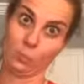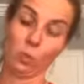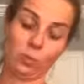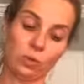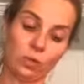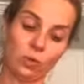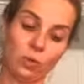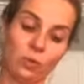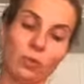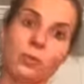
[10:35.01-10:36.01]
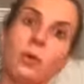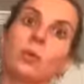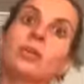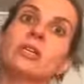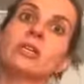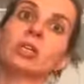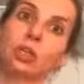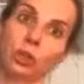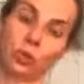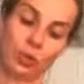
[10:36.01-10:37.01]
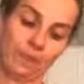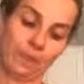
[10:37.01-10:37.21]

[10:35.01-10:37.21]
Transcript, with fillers: What would you, what would, what would it include?